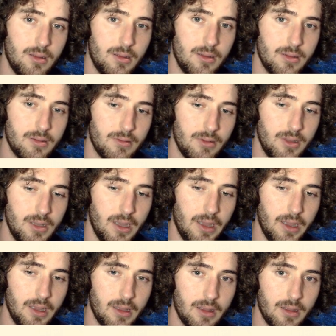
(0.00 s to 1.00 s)
So we
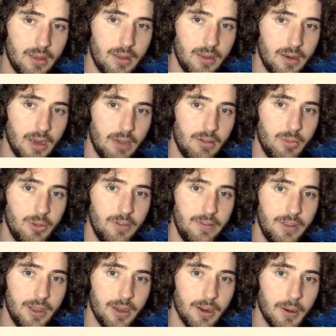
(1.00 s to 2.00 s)
take, now we move
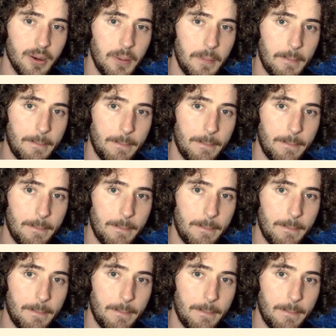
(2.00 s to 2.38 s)
here.